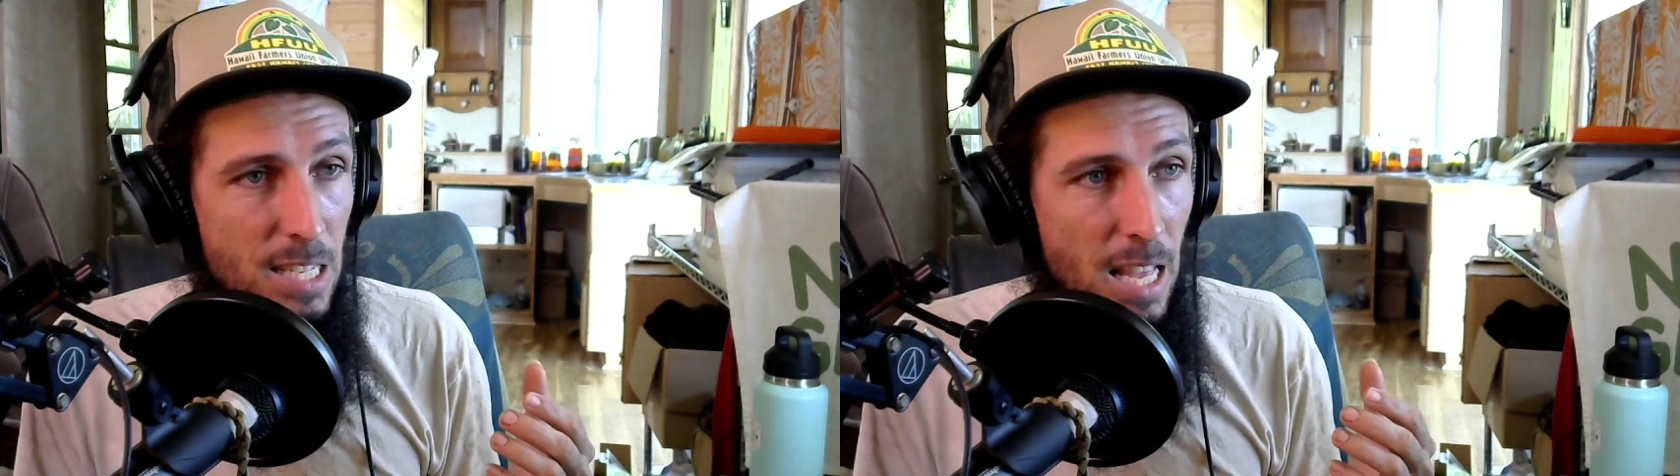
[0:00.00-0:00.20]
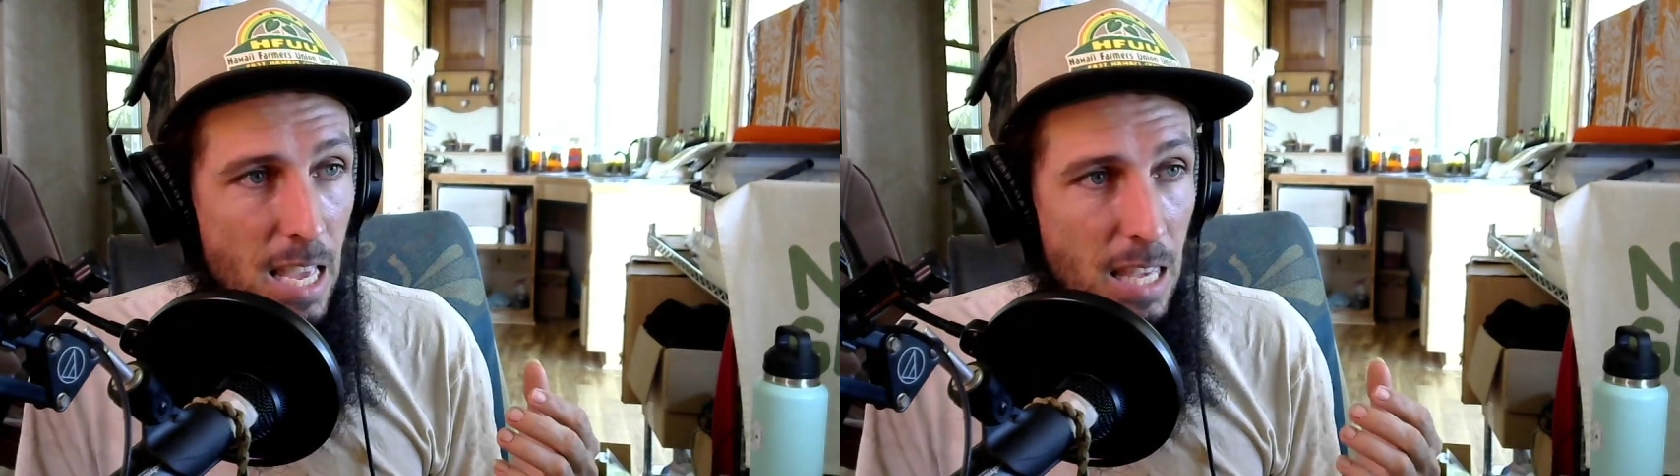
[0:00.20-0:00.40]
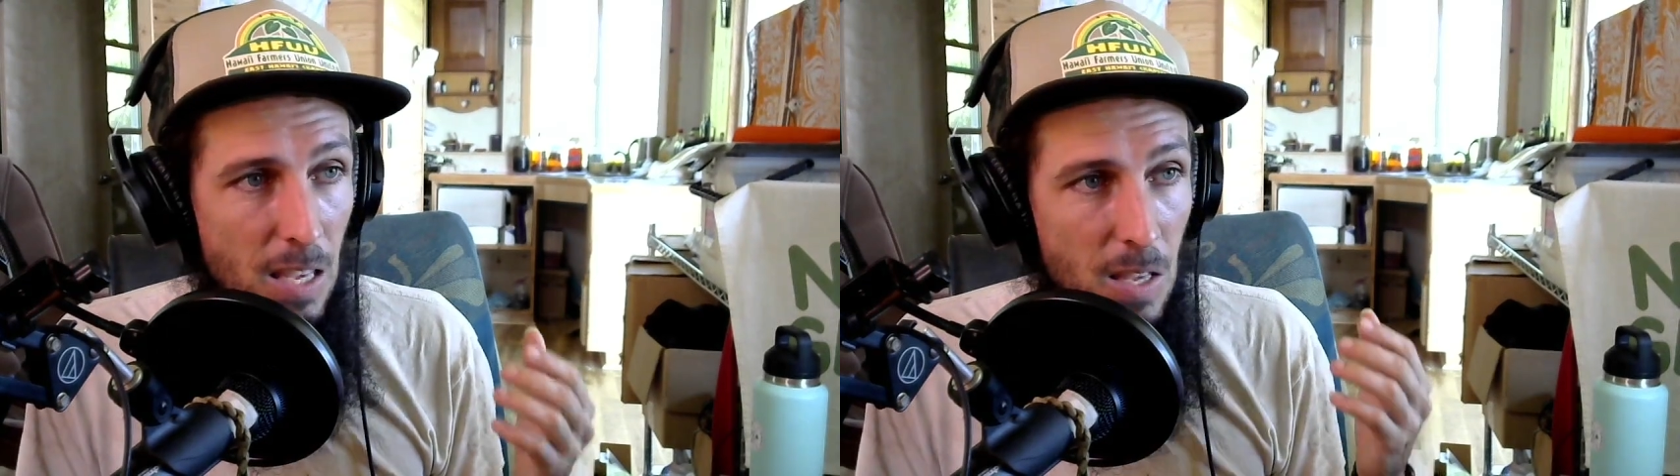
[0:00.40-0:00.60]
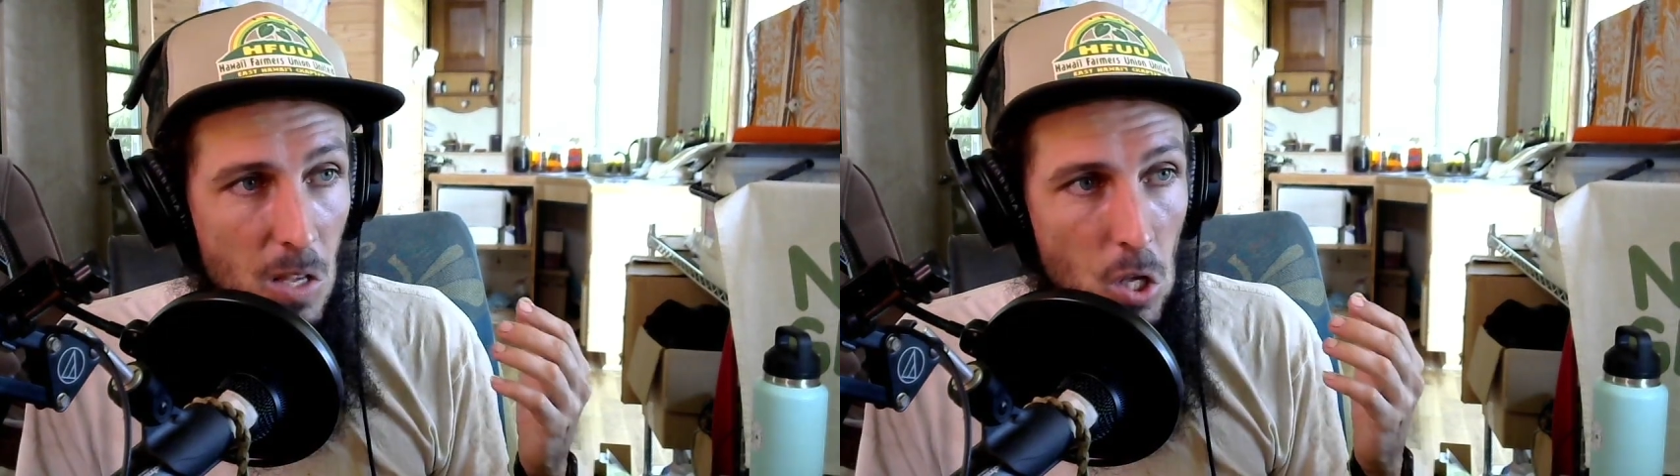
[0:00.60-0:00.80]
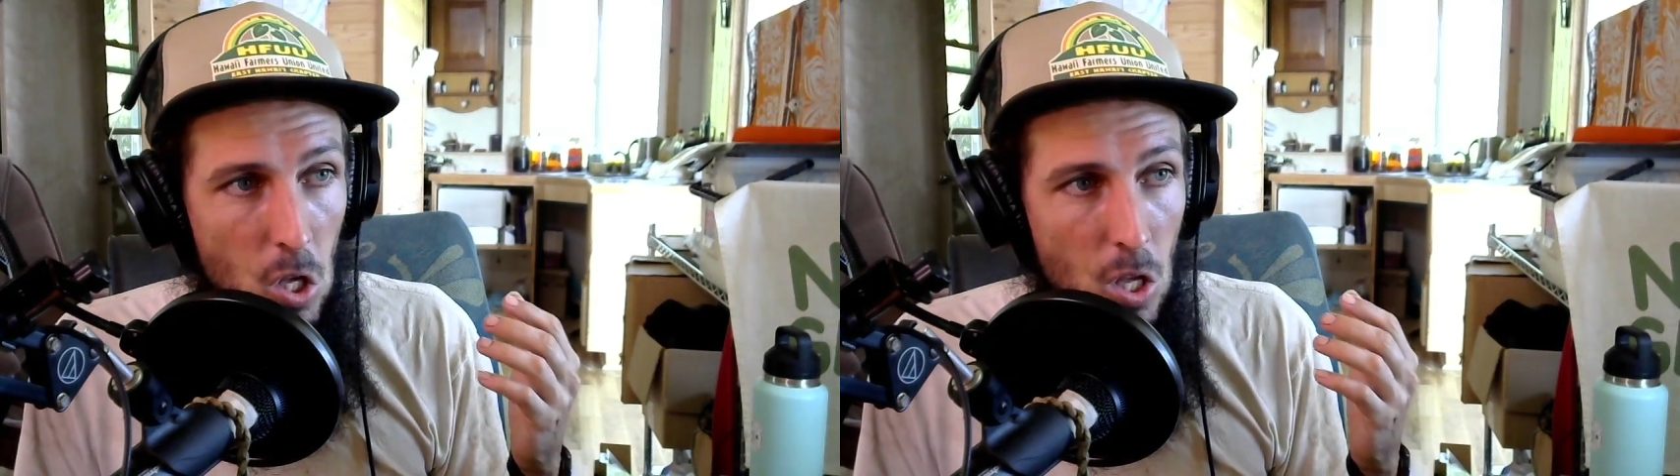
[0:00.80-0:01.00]
like
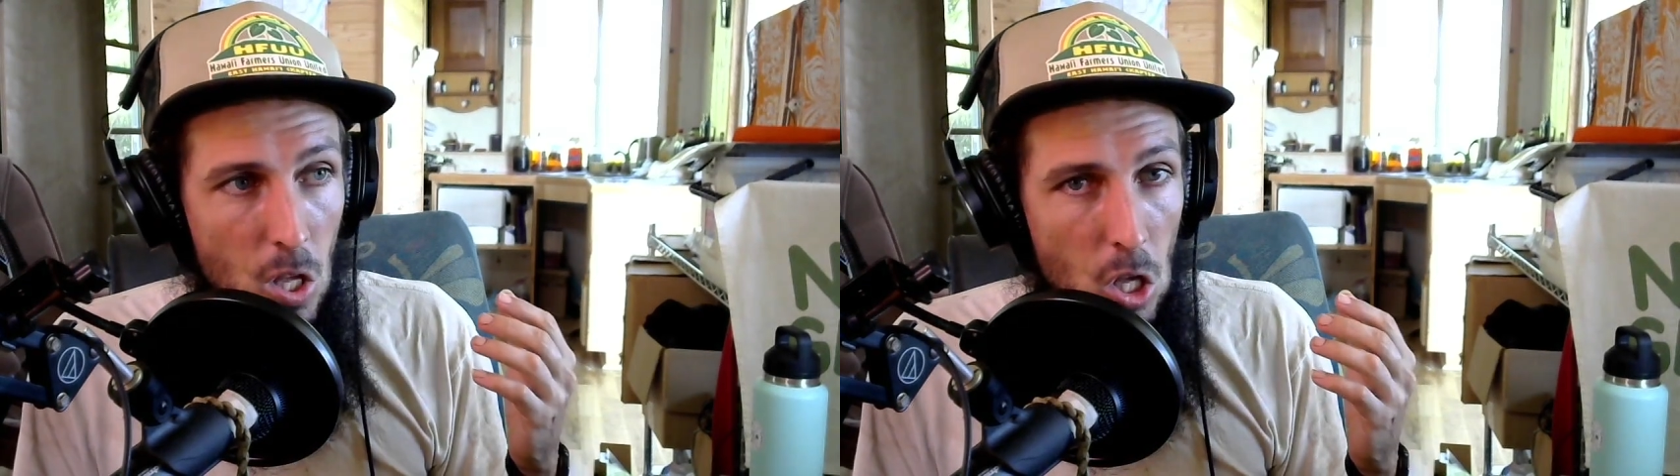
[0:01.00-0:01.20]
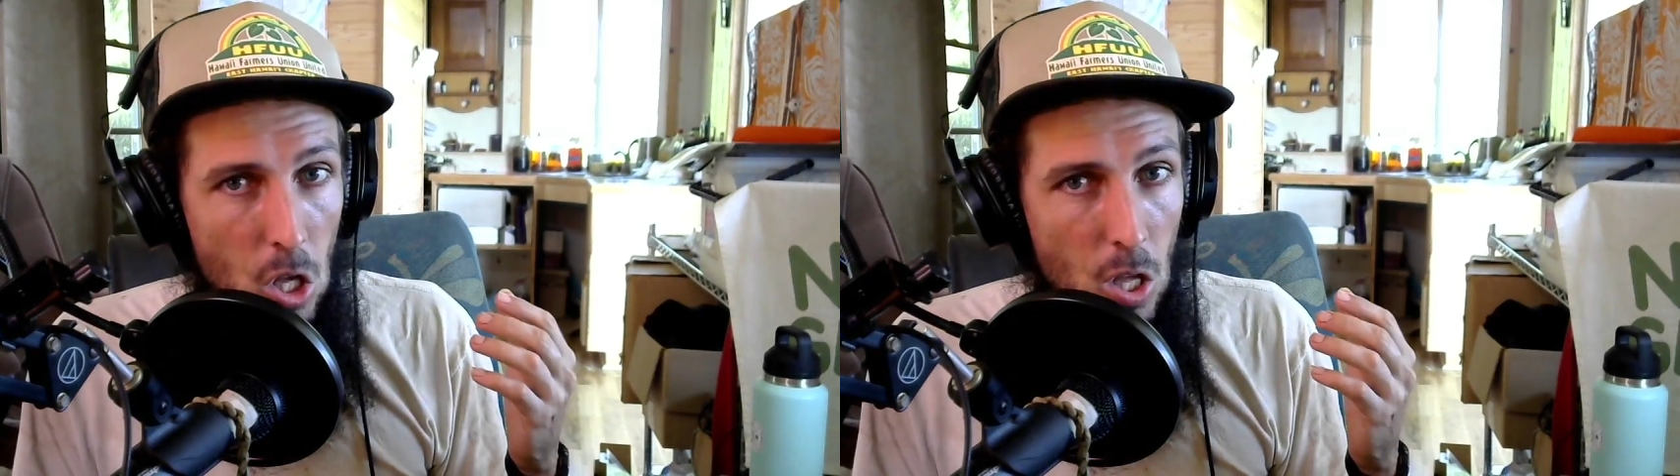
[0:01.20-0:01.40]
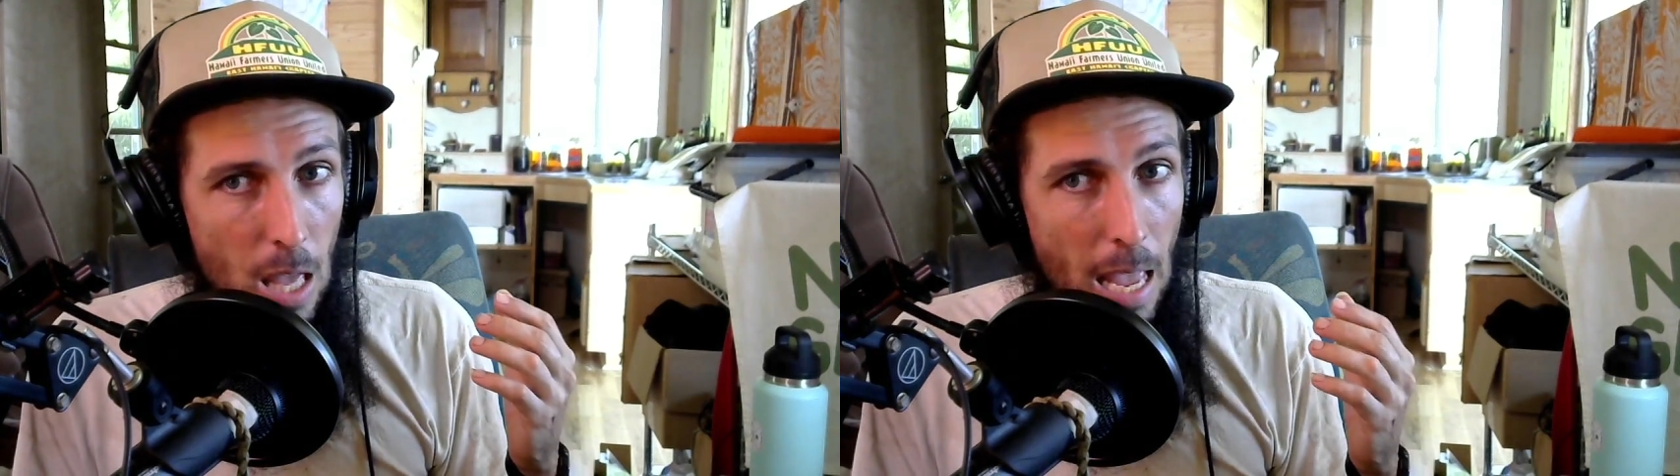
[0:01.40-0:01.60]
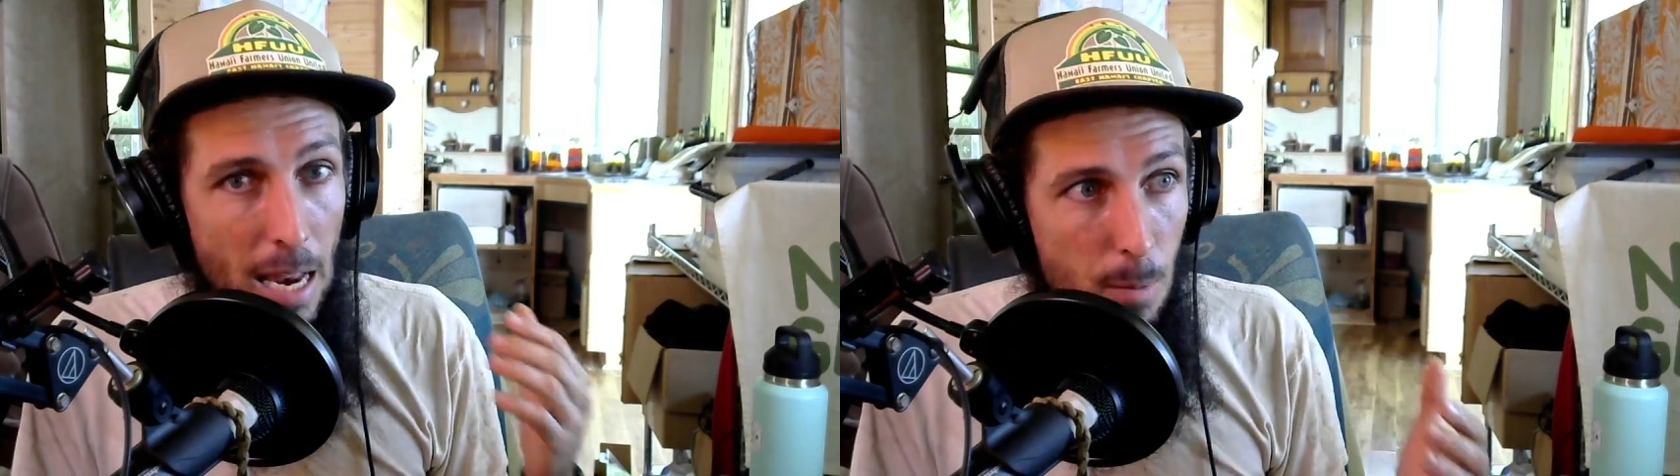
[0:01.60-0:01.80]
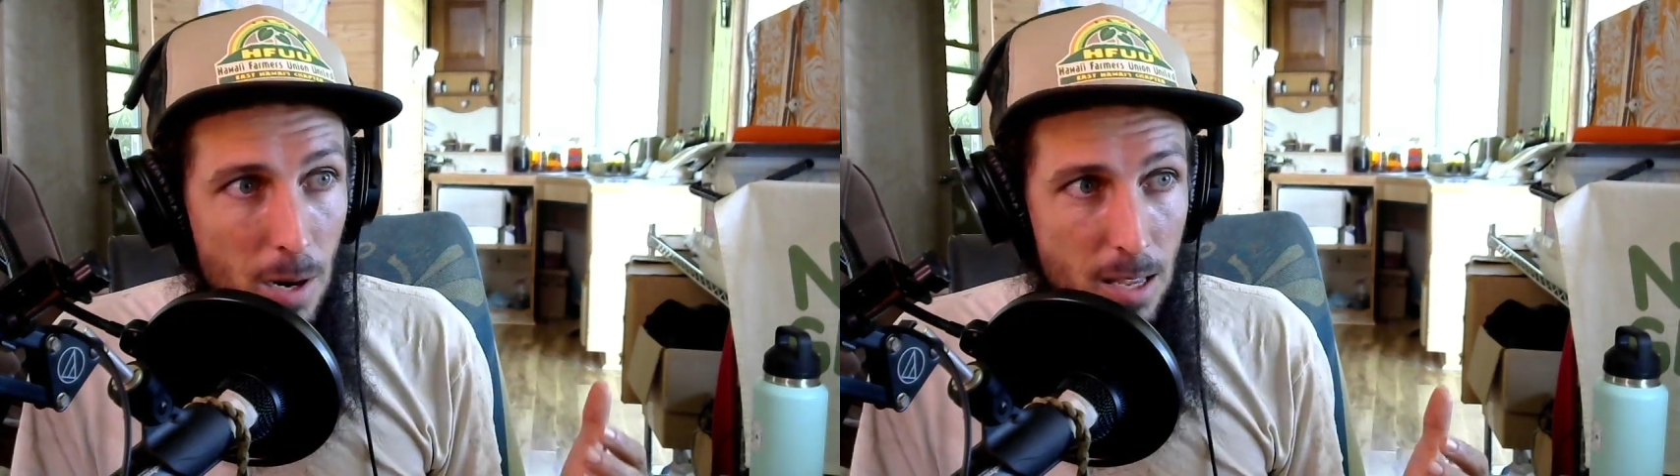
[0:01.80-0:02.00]

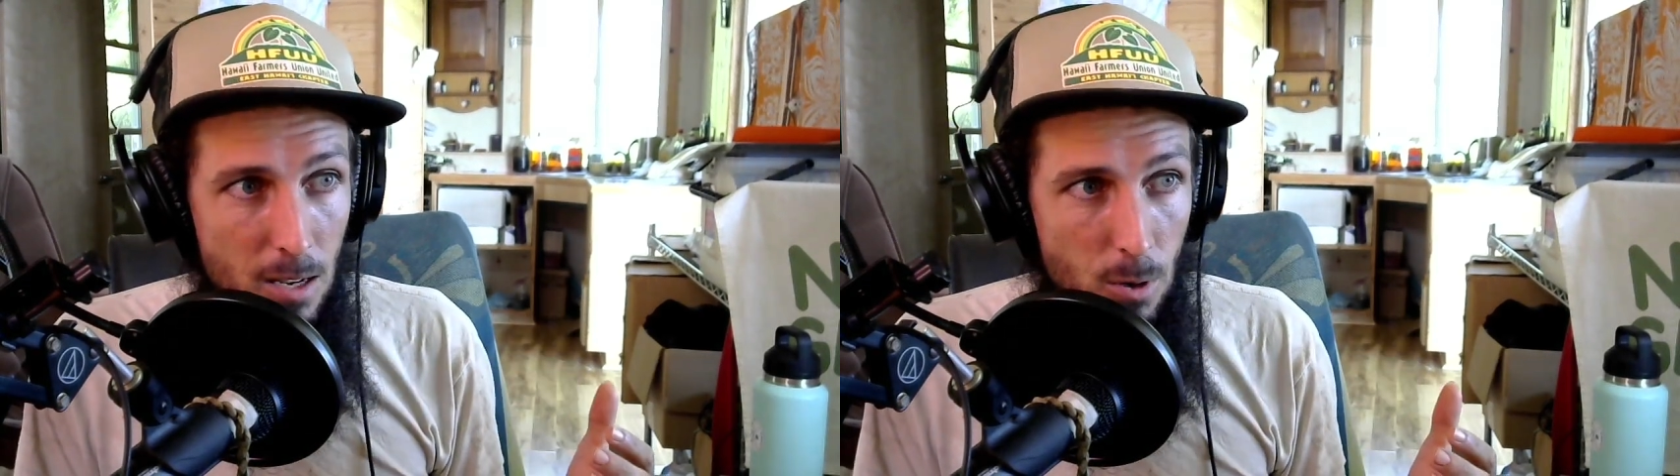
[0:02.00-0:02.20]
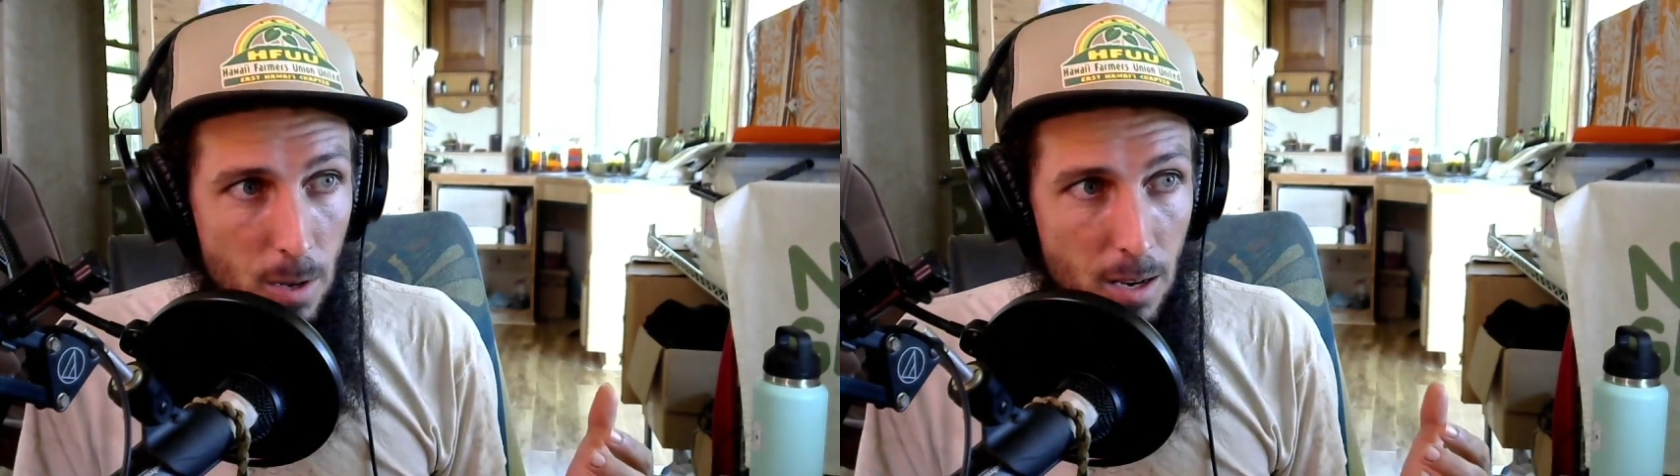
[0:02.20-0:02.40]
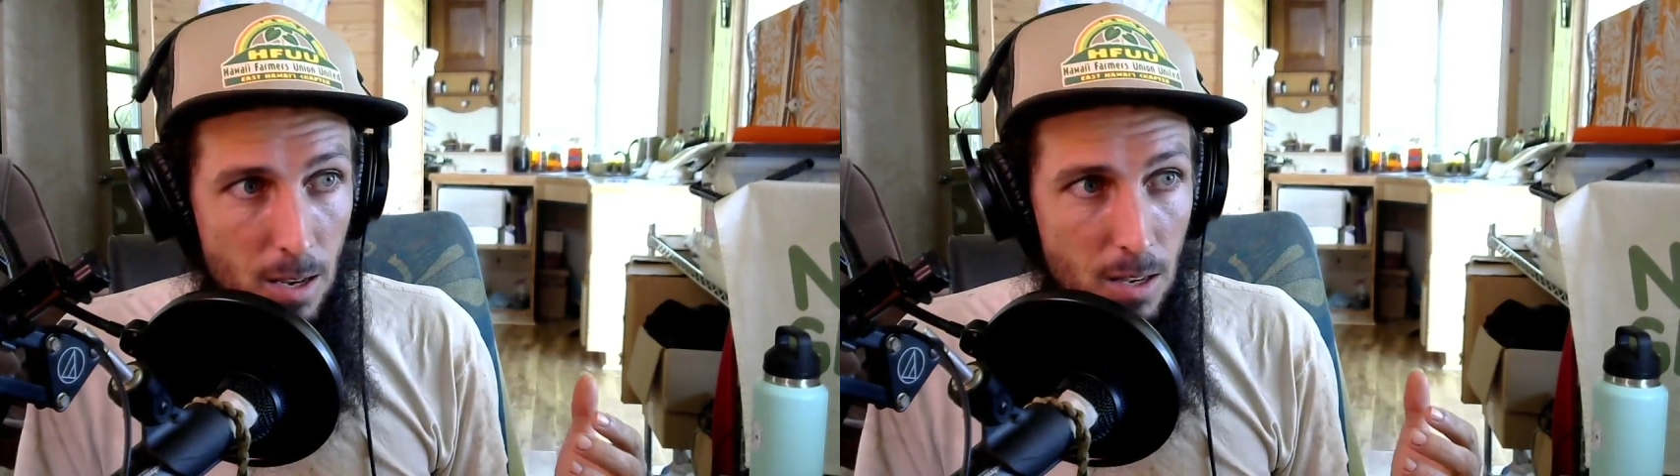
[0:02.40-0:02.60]
anybody can do it.